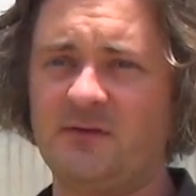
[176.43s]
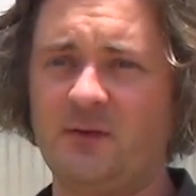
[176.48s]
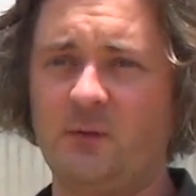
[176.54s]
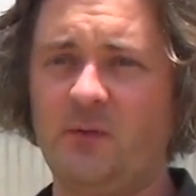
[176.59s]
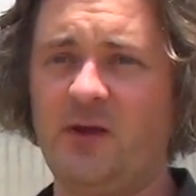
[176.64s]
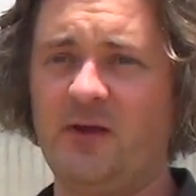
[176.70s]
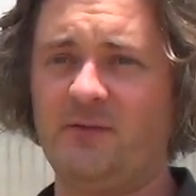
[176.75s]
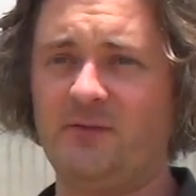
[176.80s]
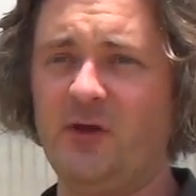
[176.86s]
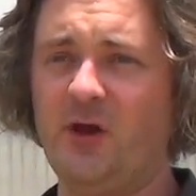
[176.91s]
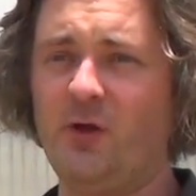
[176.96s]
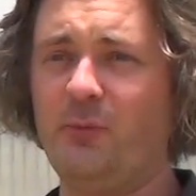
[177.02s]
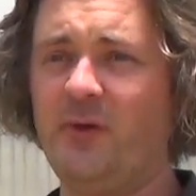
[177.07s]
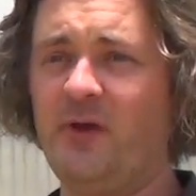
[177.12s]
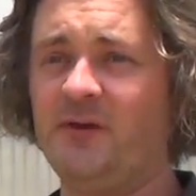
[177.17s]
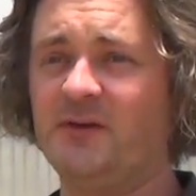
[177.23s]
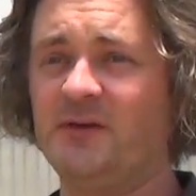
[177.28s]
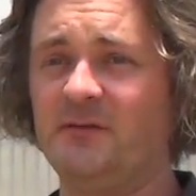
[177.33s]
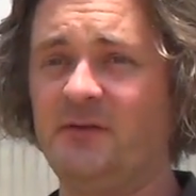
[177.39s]
so we have no
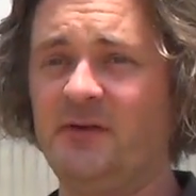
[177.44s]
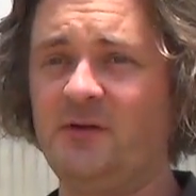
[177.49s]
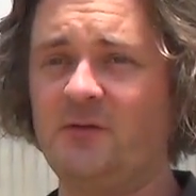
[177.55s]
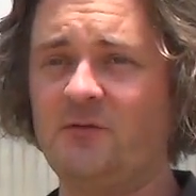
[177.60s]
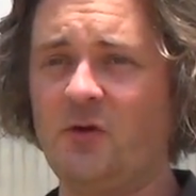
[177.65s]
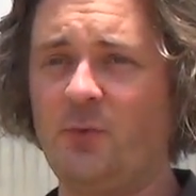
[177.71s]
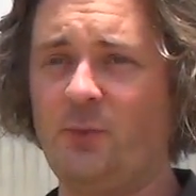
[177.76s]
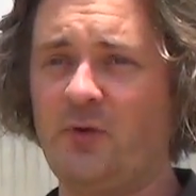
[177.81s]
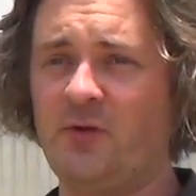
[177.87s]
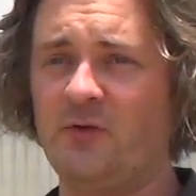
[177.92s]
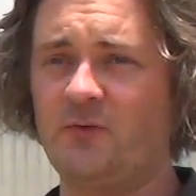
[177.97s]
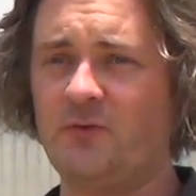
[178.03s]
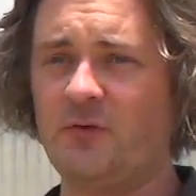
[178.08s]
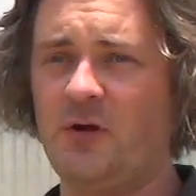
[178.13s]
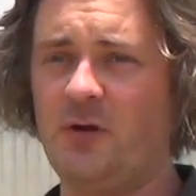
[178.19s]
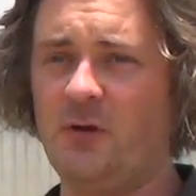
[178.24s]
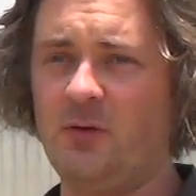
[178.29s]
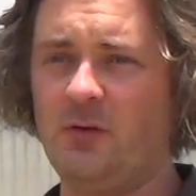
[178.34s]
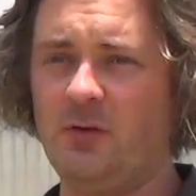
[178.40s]
means of in-crop
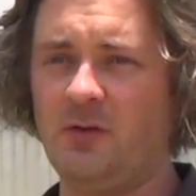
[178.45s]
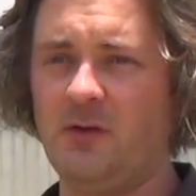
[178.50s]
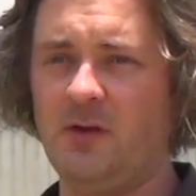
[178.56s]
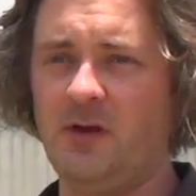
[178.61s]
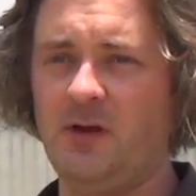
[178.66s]
control.